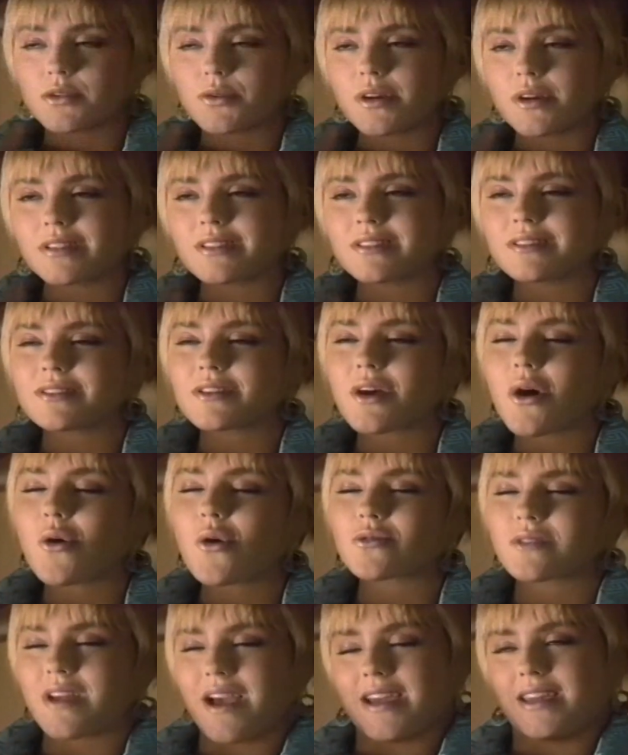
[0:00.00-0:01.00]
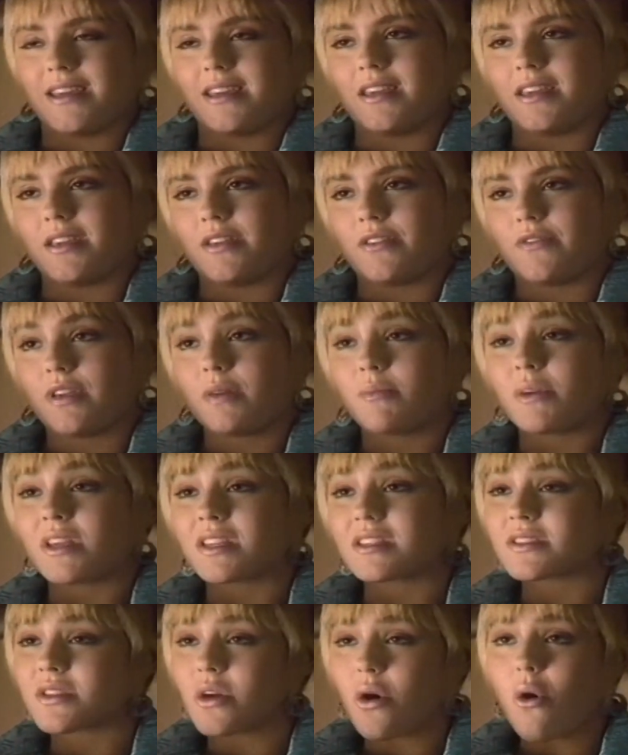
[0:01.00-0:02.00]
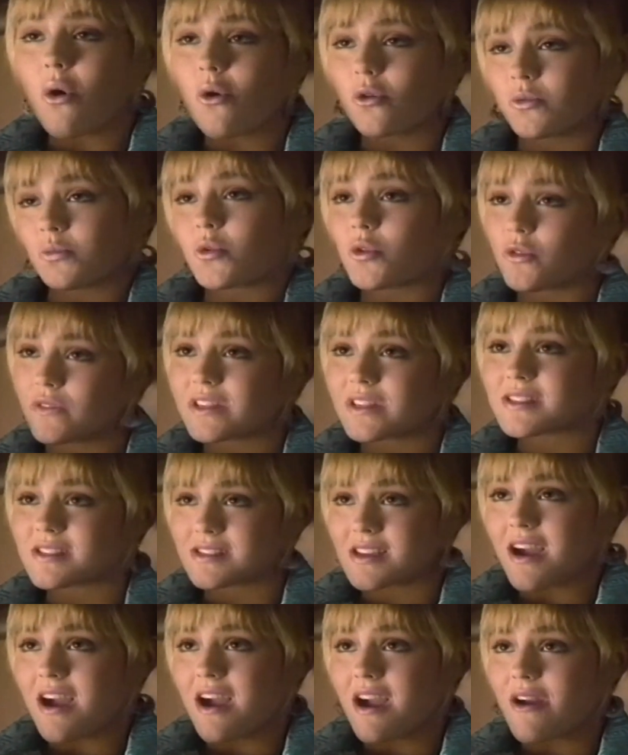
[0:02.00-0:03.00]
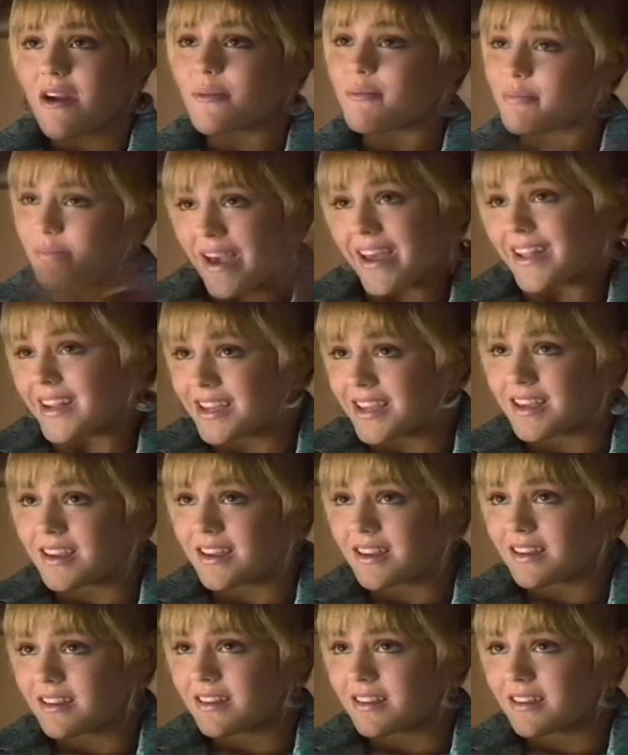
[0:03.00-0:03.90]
You are so naive. He means the old movie star, Betty.